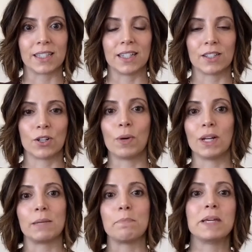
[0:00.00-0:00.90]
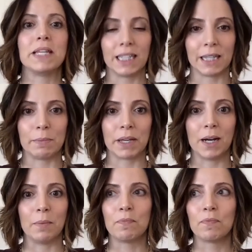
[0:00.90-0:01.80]
It doesn't always immediately
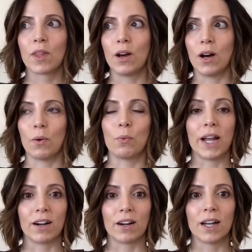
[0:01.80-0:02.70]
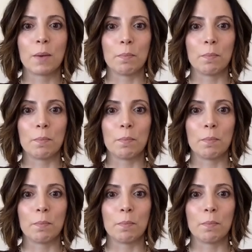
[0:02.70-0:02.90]
become aware.